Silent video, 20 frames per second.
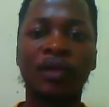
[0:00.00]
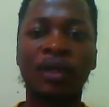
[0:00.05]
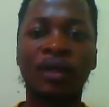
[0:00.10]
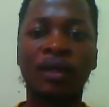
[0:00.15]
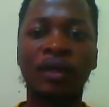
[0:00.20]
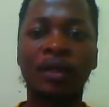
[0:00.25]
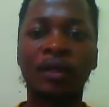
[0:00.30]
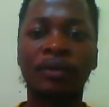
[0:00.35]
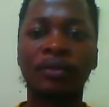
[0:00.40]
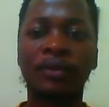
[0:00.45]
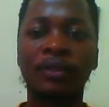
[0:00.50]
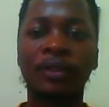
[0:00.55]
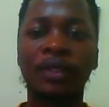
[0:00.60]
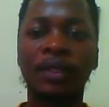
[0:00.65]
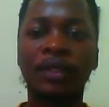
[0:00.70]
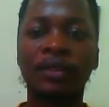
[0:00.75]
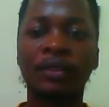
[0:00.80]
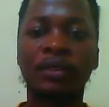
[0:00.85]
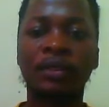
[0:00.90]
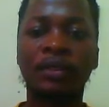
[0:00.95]
click on
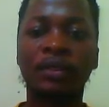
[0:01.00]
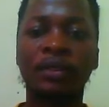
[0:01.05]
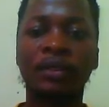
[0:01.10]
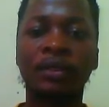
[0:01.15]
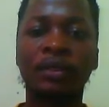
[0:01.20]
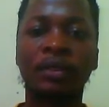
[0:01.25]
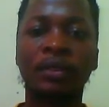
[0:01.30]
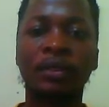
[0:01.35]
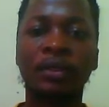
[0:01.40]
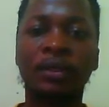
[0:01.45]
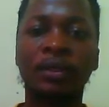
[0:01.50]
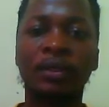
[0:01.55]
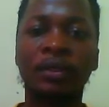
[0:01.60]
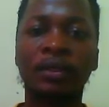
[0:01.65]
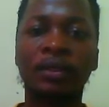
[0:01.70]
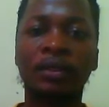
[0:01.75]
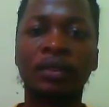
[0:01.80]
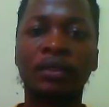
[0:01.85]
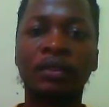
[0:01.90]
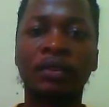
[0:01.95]
this.
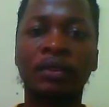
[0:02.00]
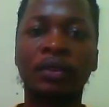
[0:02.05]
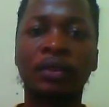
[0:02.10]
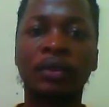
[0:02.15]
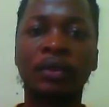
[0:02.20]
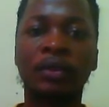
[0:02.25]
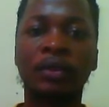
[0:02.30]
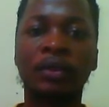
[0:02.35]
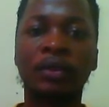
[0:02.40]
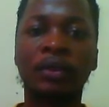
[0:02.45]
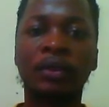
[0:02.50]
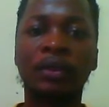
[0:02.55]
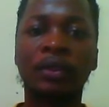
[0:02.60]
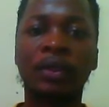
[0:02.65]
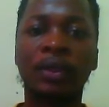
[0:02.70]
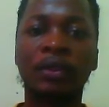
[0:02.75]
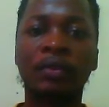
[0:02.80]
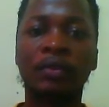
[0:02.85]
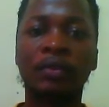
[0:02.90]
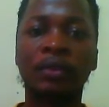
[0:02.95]
So you click
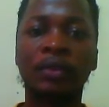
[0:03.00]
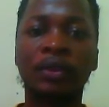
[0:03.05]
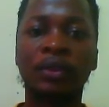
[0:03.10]
on